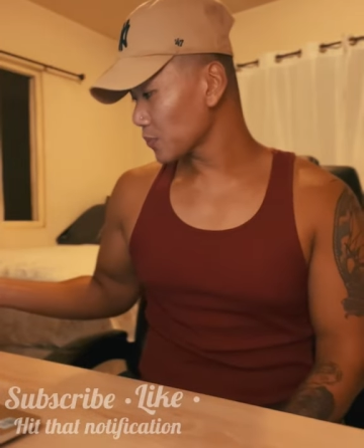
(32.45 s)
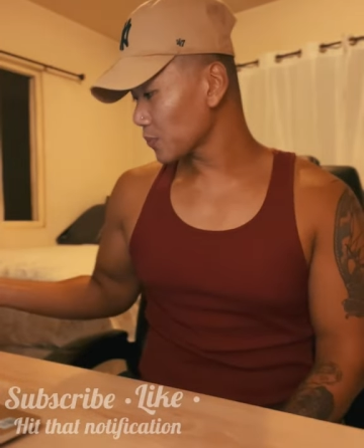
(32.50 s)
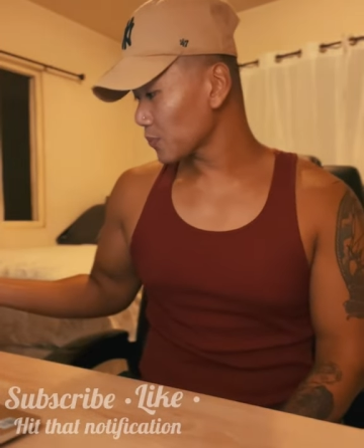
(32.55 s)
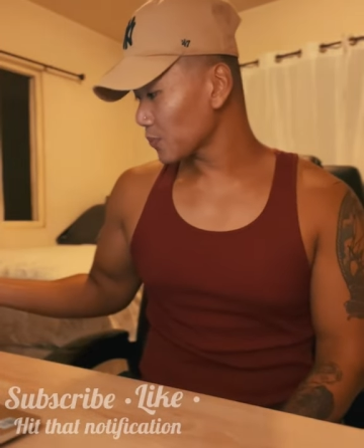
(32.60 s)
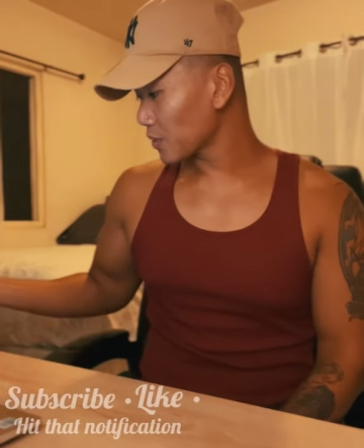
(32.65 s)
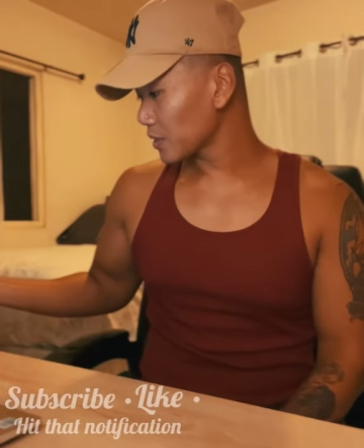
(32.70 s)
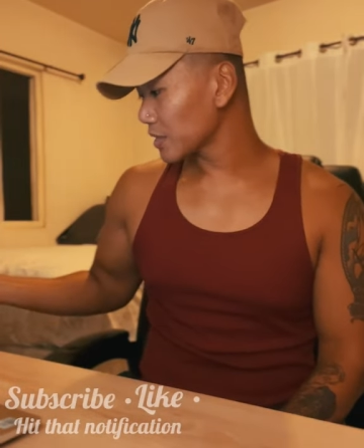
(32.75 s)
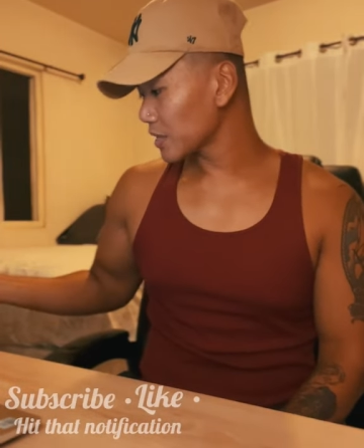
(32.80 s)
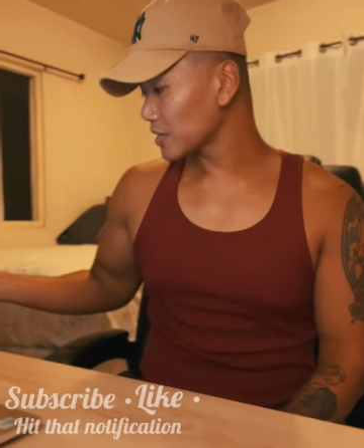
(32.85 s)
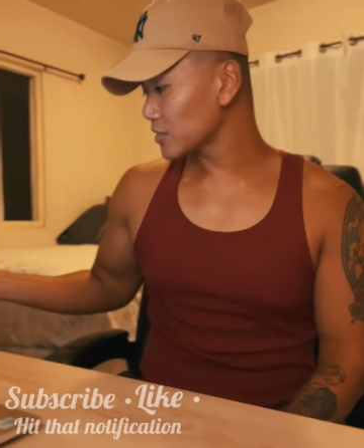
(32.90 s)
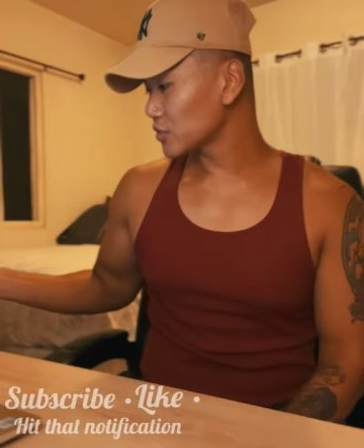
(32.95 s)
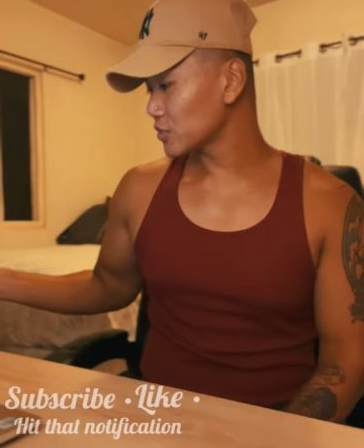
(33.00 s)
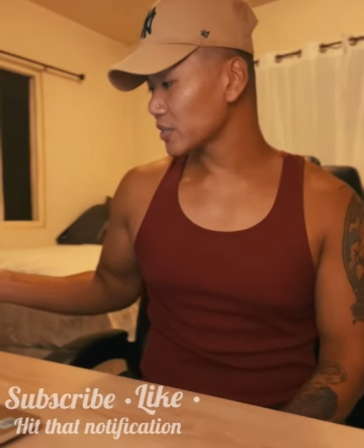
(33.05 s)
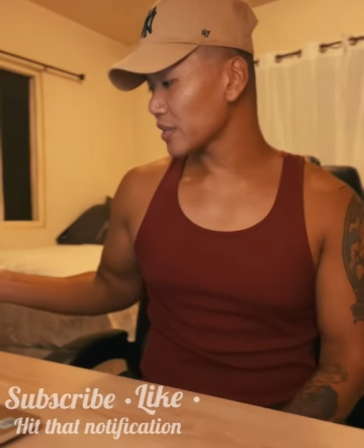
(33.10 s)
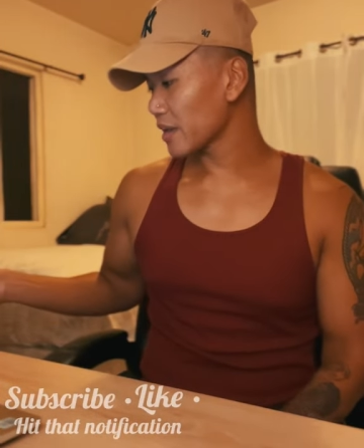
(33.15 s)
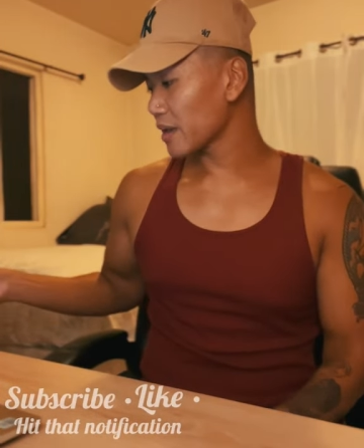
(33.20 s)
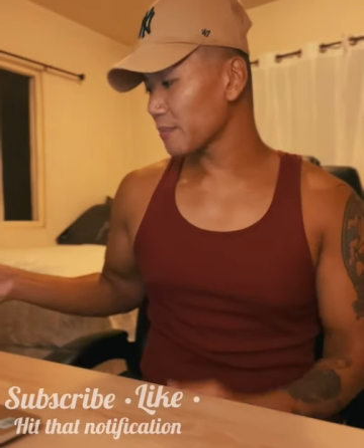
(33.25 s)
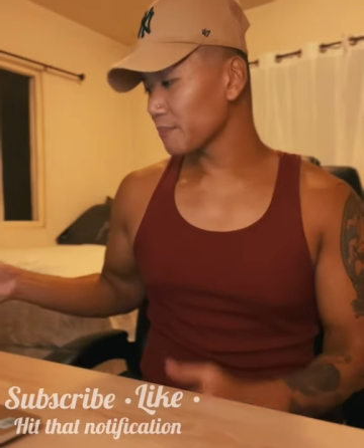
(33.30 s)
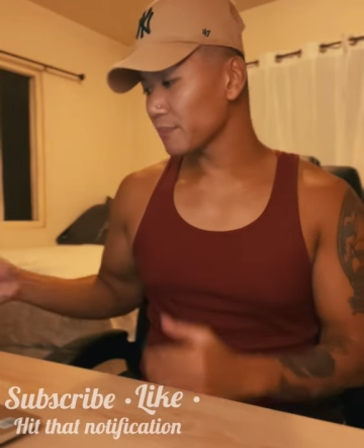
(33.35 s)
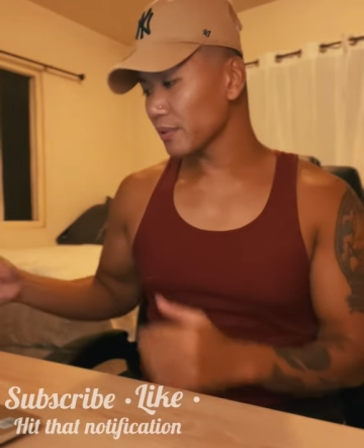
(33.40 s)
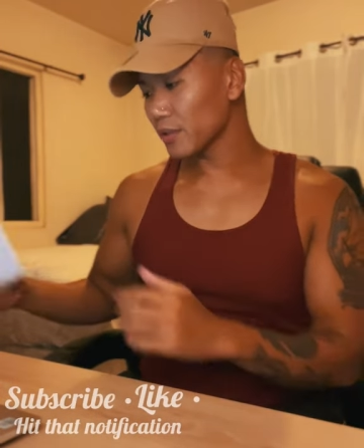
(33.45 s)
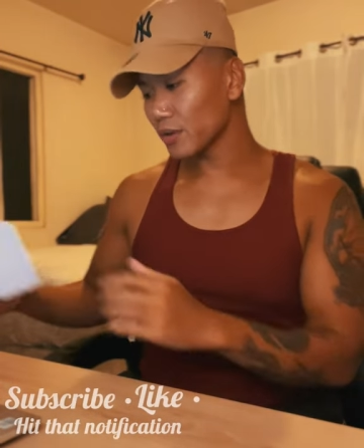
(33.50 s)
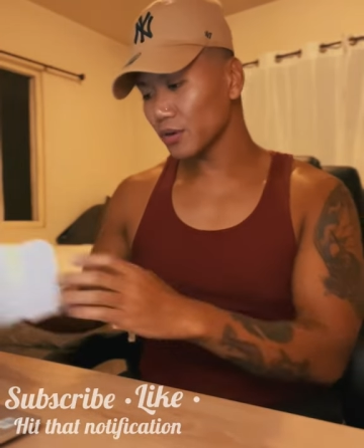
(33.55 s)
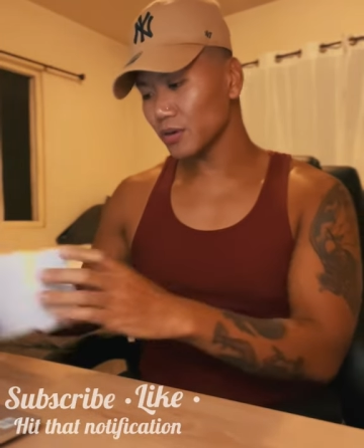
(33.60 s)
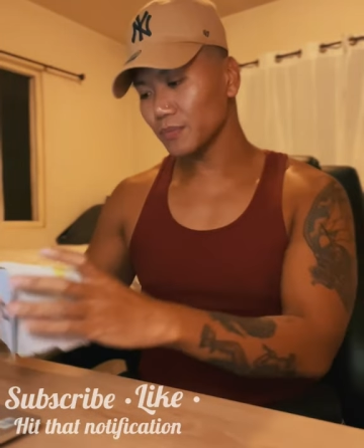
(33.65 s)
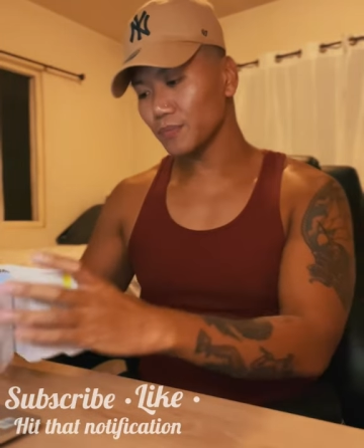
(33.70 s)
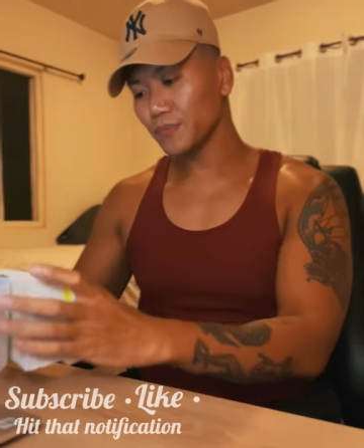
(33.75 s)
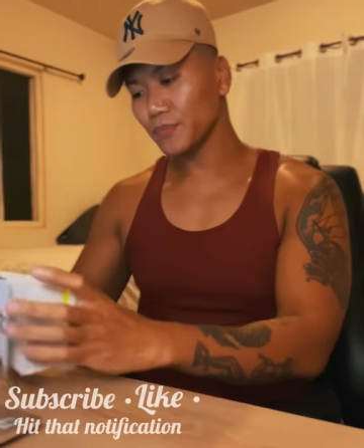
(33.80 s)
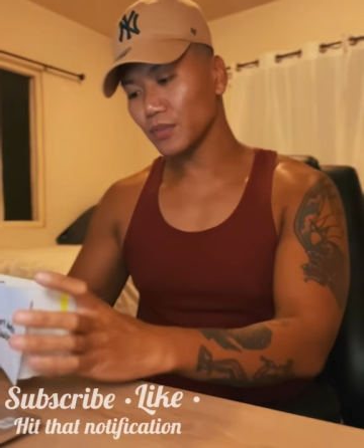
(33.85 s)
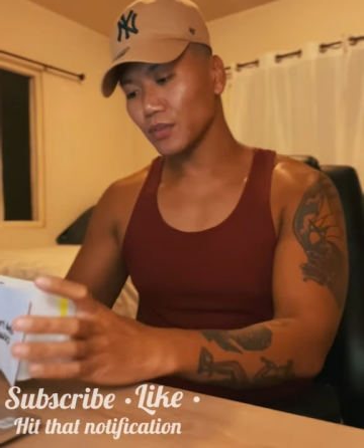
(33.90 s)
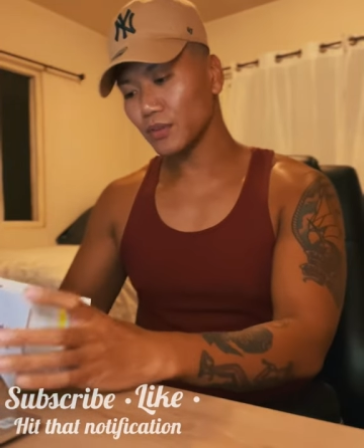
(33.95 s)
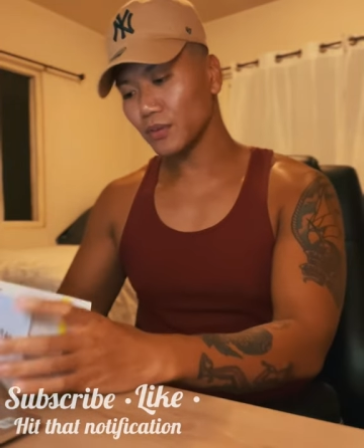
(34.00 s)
100 envelope,